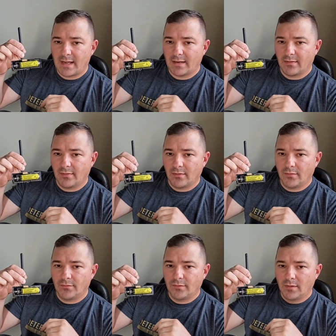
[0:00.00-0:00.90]
of
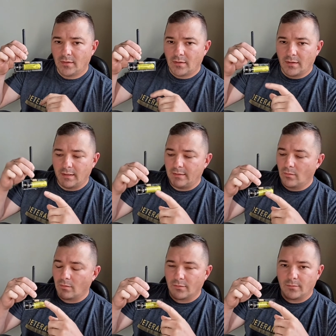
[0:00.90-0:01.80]
those. I need to
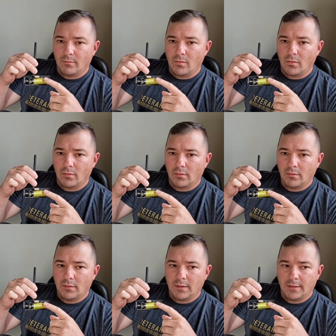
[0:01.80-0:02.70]
order some more.
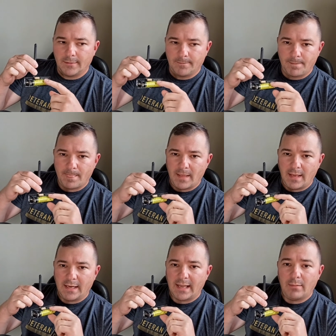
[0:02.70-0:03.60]

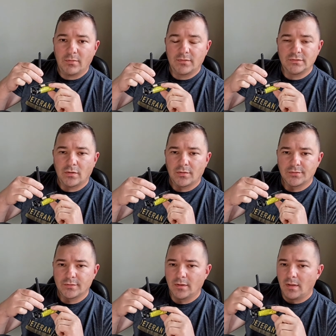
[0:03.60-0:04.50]
It came with a
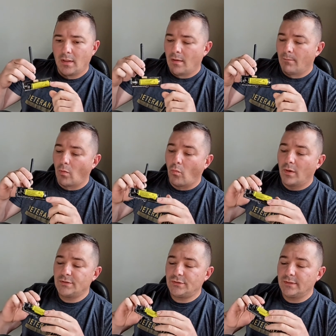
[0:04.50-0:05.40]
charger, but
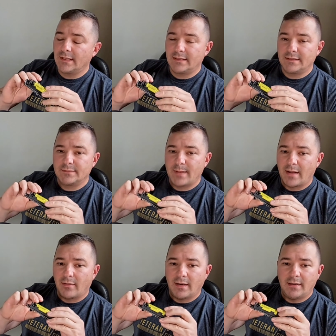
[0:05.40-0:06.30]
once you get this
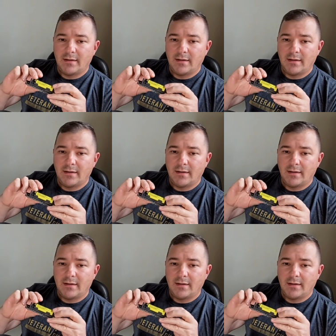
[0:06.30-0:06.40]
battery in here,